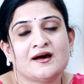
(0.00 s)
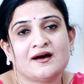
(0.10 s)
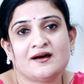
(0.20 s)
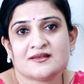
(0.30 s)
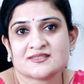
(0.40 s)

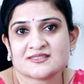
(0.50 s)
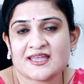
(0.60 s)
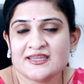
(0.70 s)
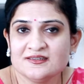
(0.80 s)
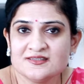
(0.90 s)
Uh,
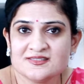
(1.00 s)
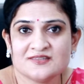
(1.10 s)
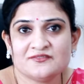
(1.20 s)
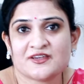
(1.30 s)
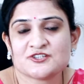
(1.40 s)
sinus
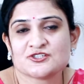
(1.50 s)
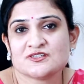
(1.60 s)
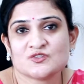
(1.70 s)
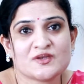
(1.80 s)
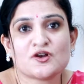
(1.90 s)

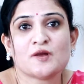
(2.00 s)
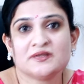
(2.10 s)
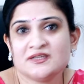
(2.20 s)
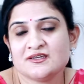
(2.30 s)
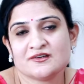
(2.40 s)
infections, we
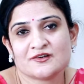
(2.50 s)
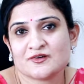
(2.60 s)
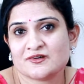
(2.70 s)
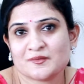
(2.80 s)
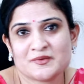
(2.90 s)
commonly
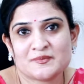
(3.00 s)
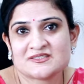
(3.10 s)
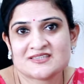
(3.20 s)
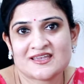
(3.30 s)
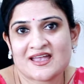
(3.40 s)
hear uh, people
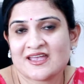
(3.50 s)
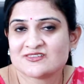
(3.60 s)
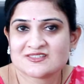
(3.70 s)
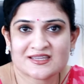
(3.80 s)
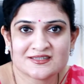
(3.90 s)
say, I have
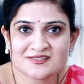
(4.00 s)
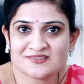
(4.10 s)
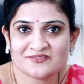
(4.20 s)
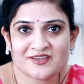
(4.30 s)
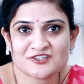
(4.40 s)
a sinus
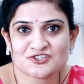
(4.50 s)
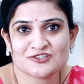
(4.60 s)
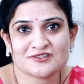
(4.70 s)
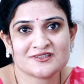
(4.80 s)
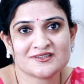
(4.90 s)

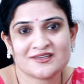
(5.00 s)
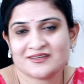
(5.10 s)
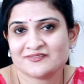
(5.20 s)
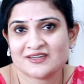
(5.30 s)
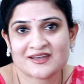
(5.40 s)
infection,
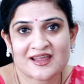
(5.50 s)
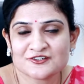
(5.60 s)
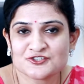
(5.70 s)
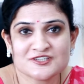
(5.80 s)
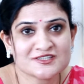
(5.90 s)
and even an
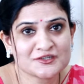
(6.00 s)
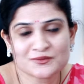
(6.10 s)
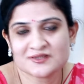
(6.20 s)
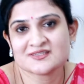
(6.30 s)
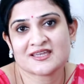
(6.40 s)
allergies are
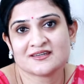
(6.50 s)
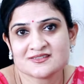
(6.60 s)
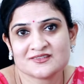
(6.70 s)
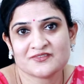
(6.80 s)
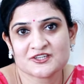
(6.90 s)
known as
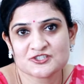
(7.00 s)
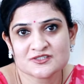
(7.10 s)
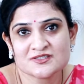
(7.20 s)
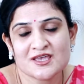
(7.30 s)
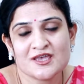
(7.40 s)
sinus
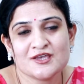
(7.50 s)
infections.